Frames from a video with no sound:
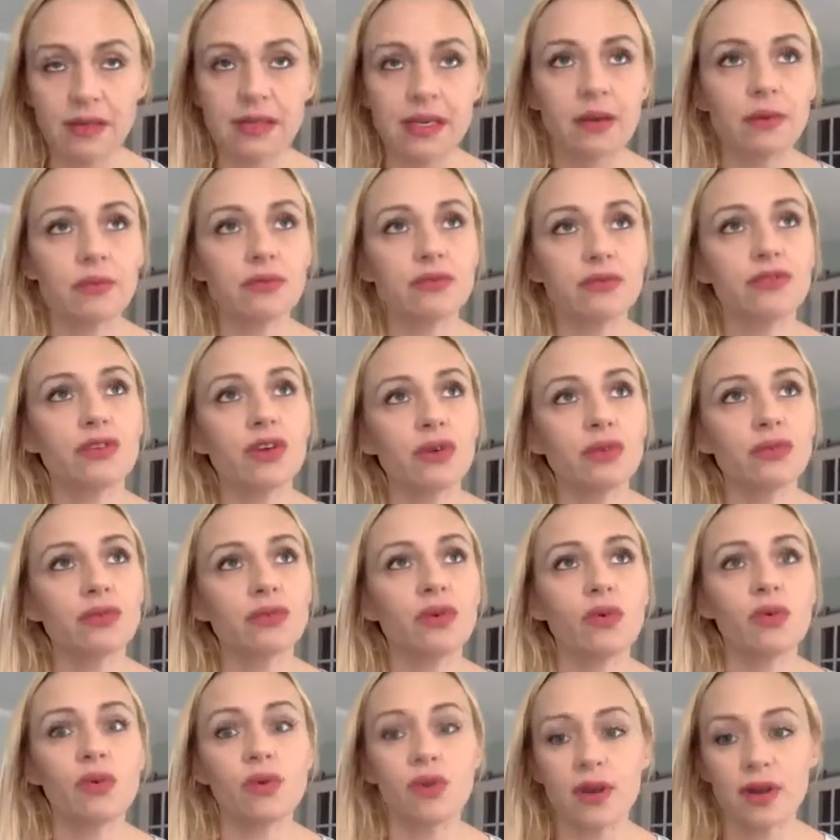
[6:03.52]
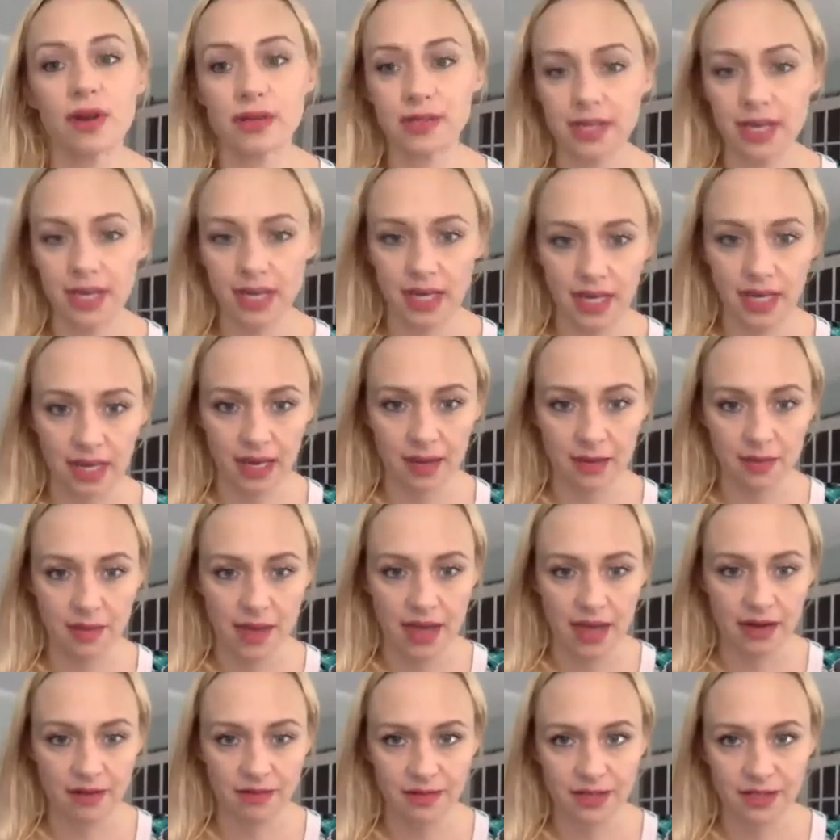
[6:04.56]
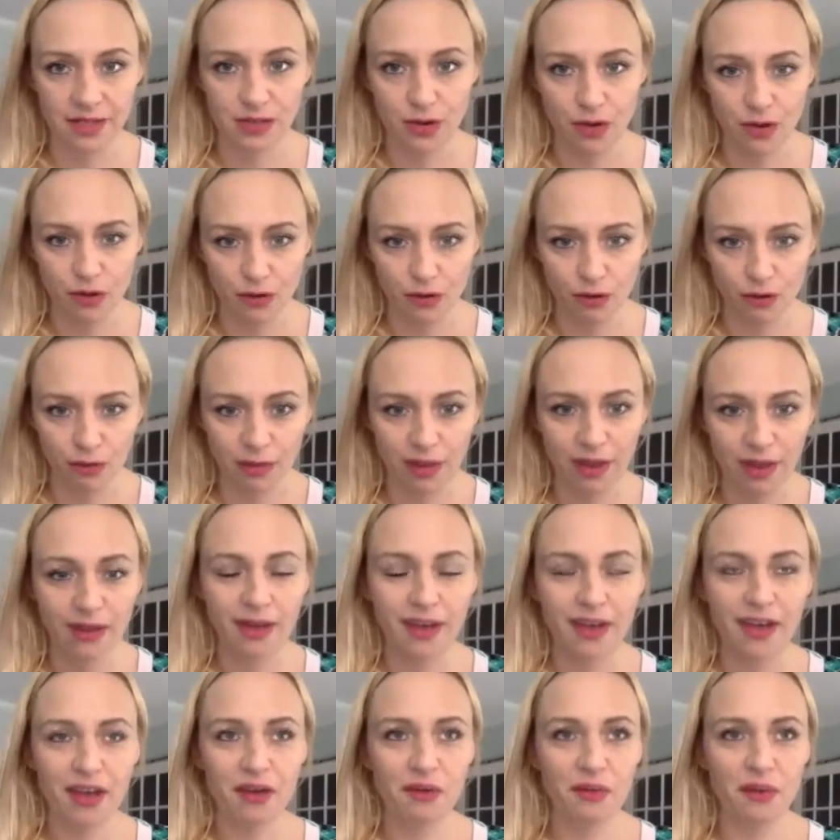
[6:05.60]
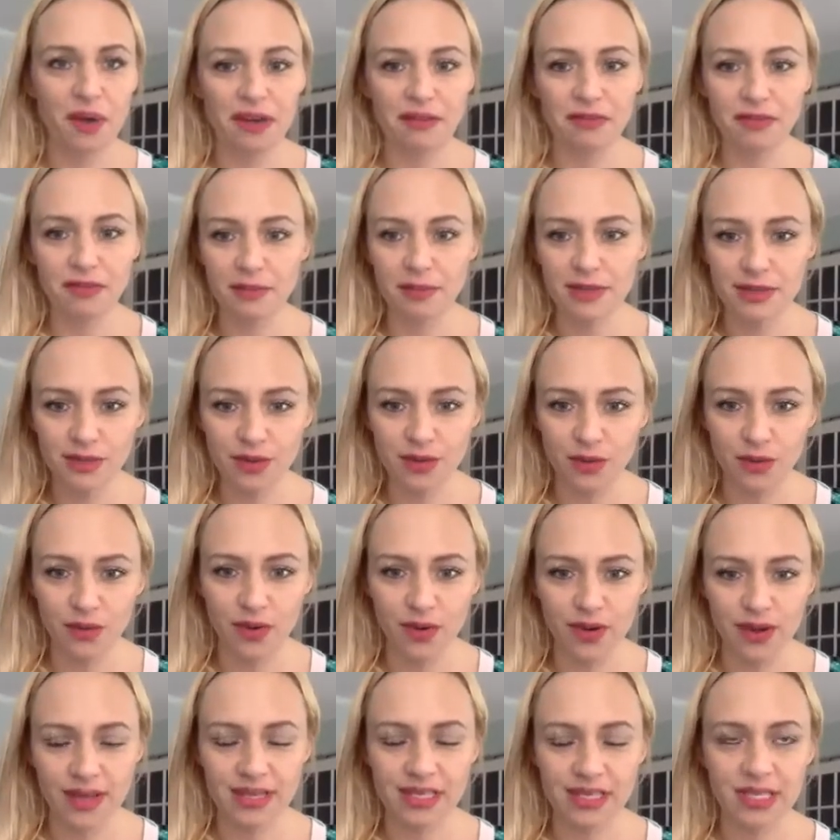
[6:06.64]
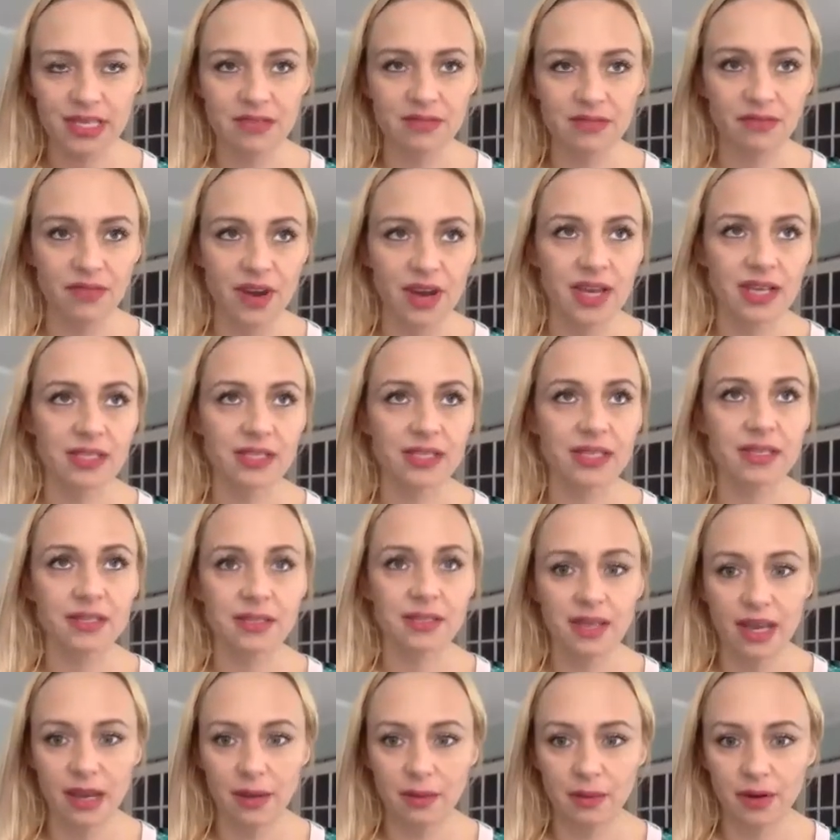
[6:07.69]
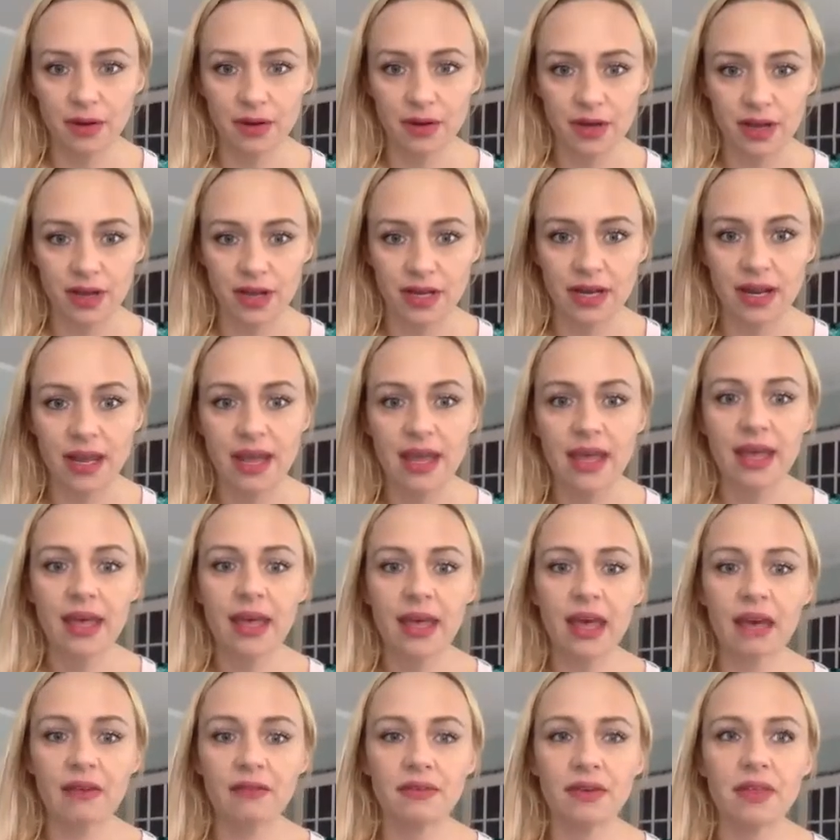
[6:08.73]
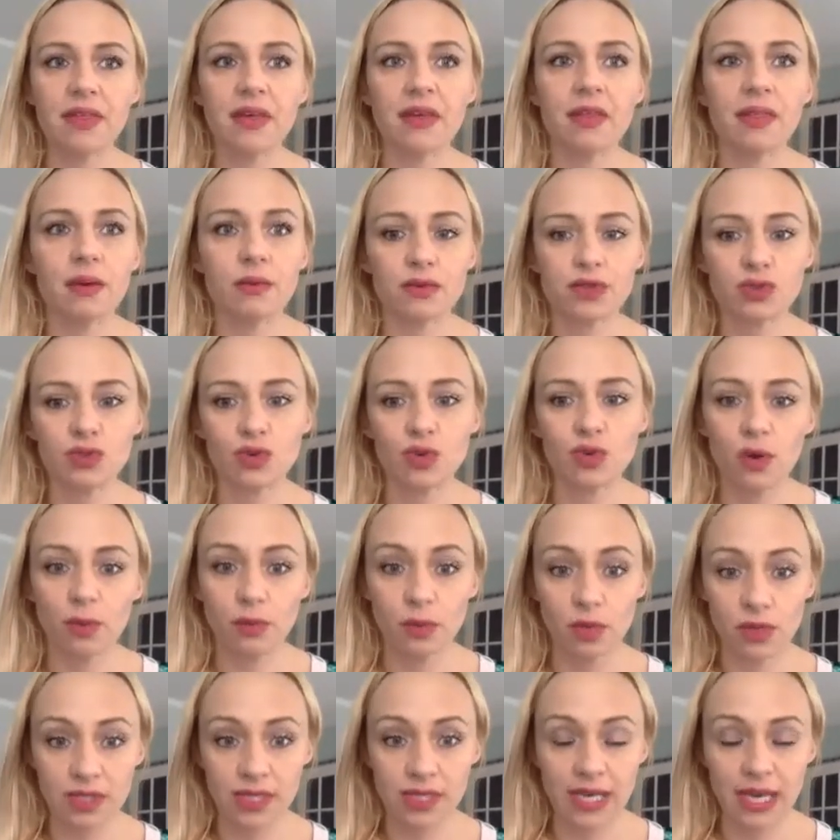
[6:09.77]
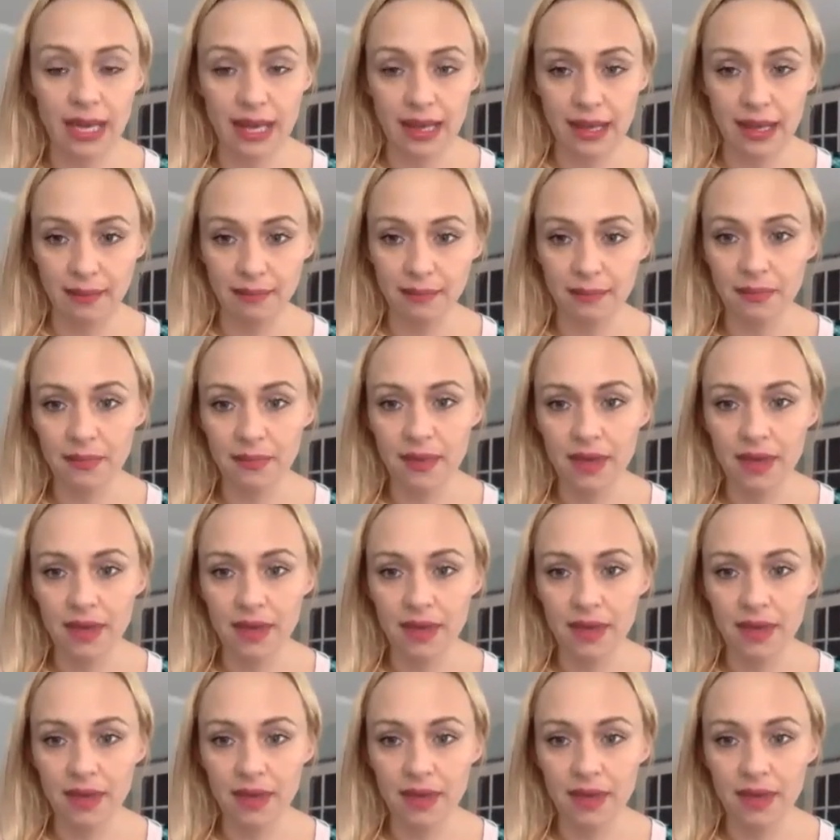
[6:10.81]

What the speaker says: was so torn taking him out of his home, away from his toys, his friends, his neighborhood, everything that was normal to him.